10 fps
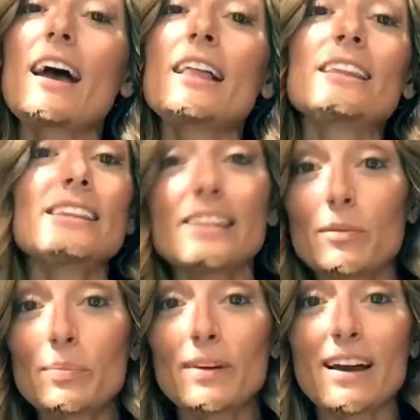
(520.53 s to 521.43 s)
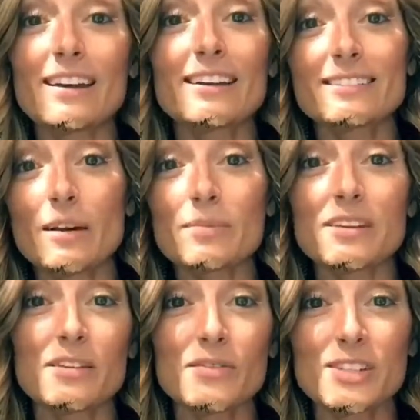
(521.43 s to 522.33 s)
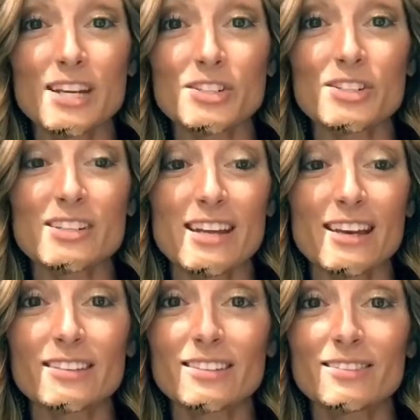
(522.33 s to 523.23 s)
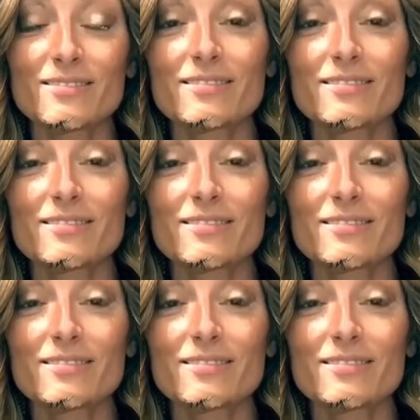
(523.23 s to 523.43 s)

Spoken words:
leap and accept the invitation to dance.